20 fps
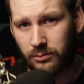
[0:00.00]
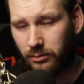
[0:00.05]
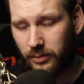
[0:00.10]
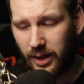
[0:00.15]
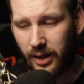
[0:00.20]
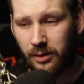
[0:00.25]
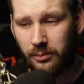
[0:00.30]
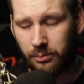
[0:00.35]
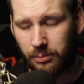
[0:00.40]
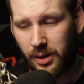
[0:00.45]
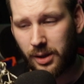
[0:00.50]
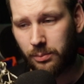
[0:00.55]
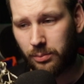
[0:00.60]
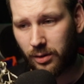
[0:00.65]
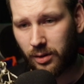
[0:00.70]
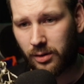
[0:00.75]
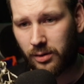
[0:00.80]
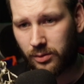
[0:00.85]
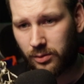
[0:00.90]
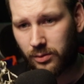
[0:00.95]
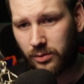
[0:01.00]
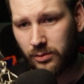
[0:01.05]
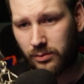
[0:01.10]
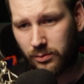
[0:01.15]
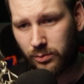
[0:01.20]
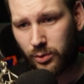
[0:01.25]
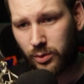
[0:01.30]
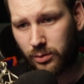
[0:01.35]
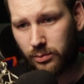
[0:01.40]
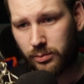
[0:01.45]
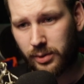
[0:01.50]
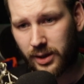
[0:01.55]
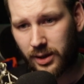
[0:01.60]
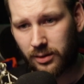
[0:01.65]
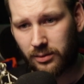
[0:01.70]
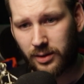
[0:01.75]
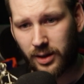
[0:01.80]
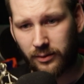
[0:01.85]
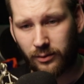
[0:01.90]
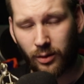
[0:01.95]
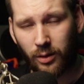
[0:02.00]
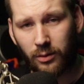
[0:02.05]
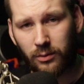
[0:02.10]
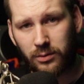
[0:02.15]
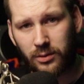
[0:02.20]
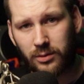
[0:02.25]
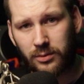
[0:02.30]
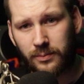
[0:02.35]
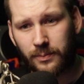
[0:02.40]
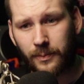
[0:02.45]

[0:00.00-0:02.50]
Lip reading: and people who would be involved,